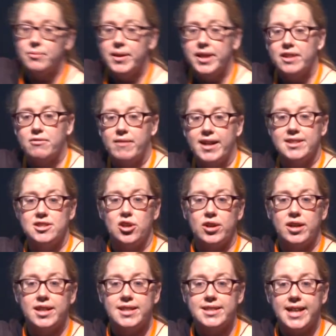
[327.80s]
we either run a
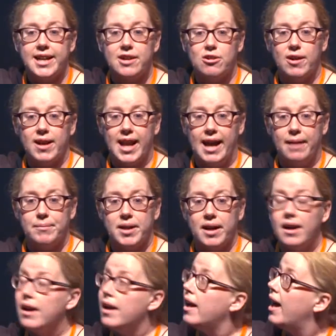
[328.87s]
Docker container or a Lambda.
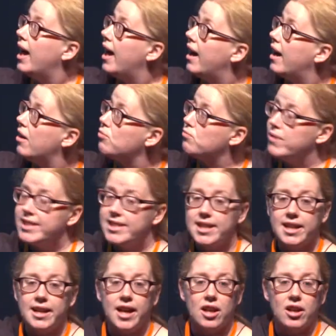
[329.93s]

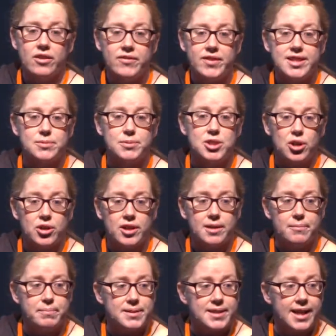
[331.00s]
Originally, a lot of these were Docker
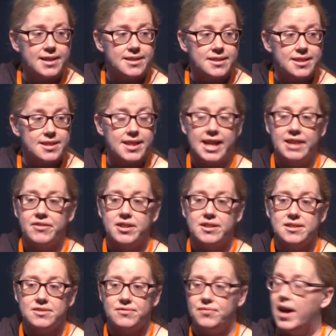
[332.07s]
containers because even
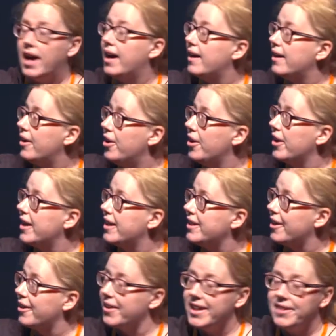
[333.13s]

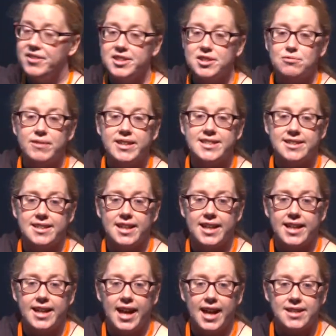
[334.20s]
as
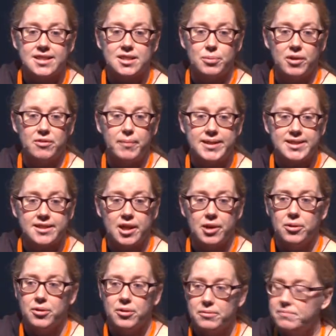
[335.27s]
recently as 12 months ago
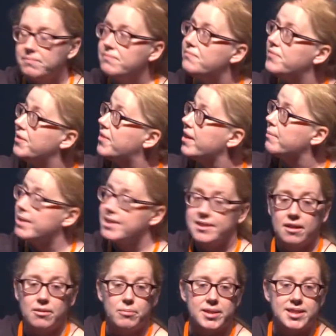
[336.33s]
or 15 months
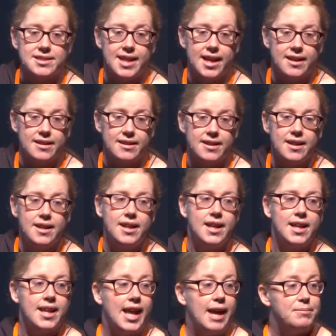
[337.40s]
ago when we started,
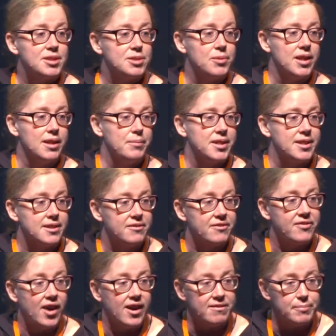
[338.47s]
Lambdas were limited at
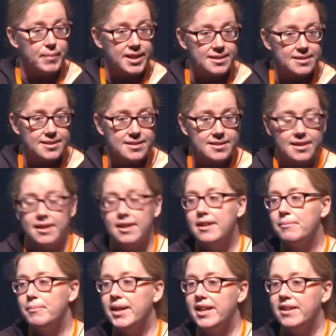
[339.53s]
5 minutes.
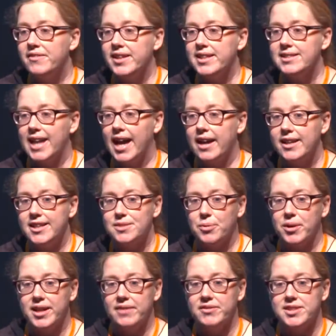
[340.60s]
Many of these counties
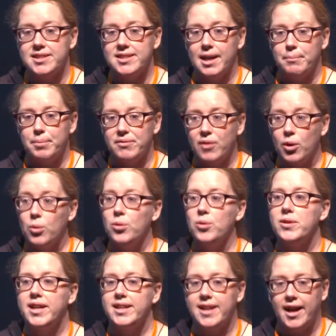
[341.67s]
want to give us a dump of all
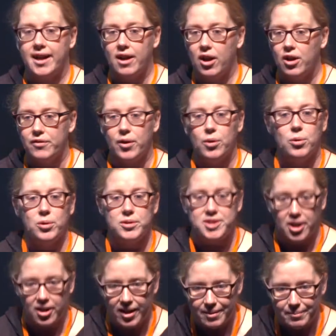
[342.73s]
their data over all
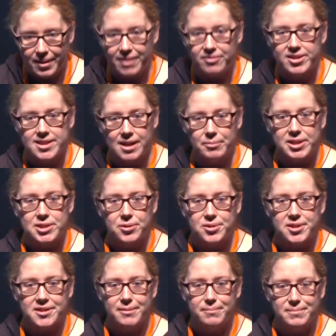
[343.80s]
time every time we talk
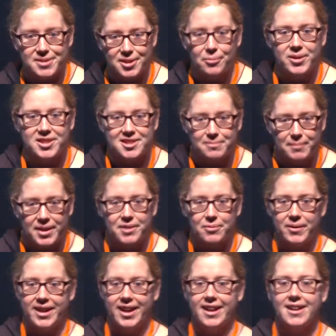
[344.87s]
to them. So once a month
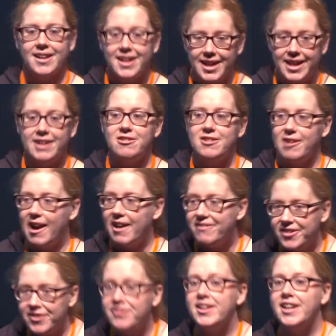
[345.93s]
we get, here are our
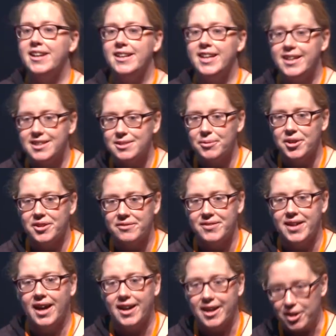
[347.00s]
15 years worth of
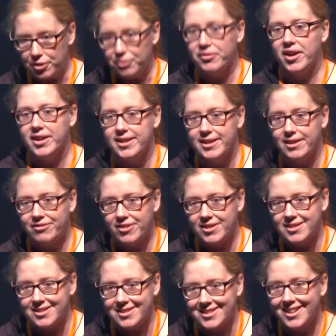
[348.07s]
data, you find the
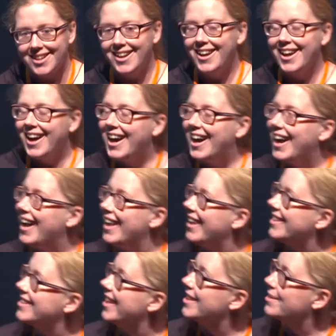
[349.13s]
difference. And
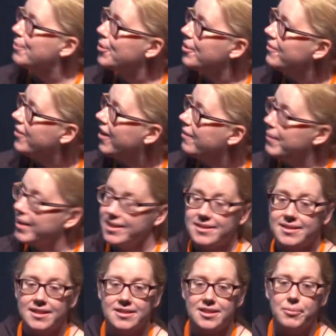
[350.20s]
that takes more than 5
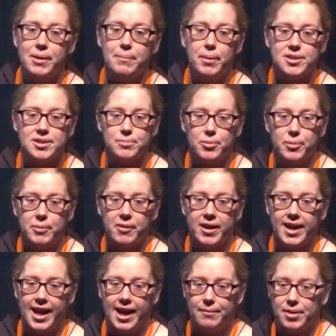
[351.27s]
minutes. So where possible, we run
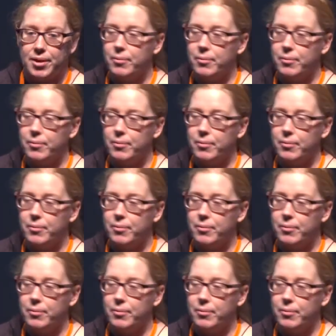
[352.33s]
Lambda.